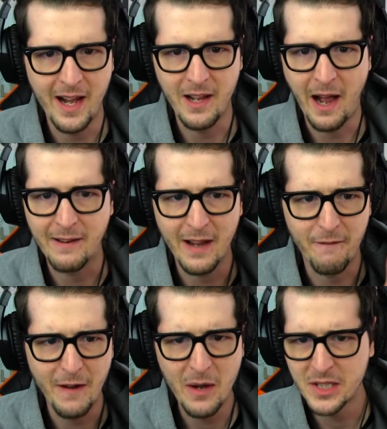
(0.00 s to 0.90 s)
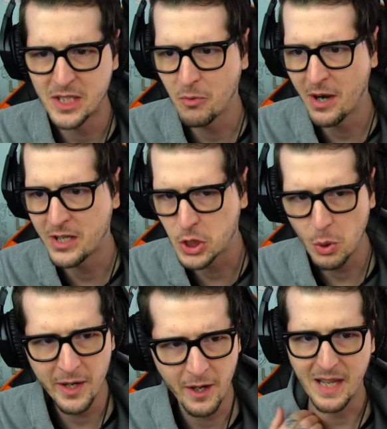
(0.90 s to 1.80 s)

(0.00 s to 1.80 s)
I found it somewhere on Twitter.